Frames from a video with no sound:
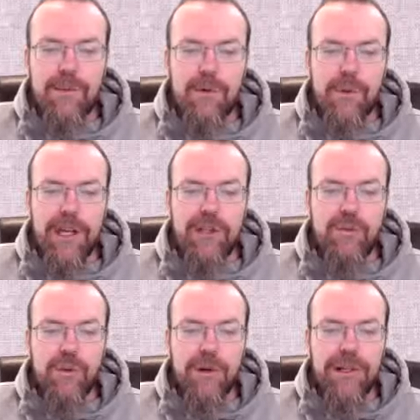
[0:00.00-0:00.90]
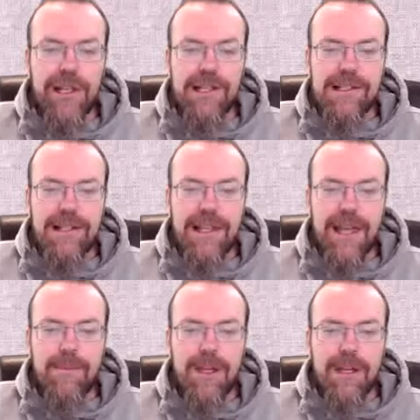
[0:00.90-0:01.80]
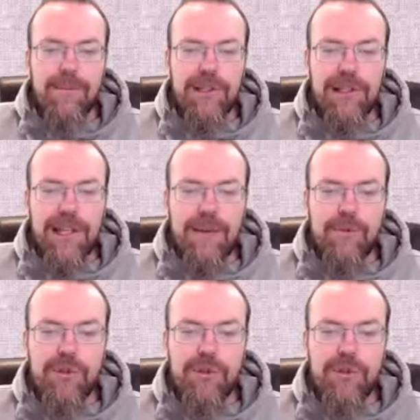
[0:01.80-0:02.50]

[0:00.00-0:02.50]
will wage war against the Lamb, but the Lamb will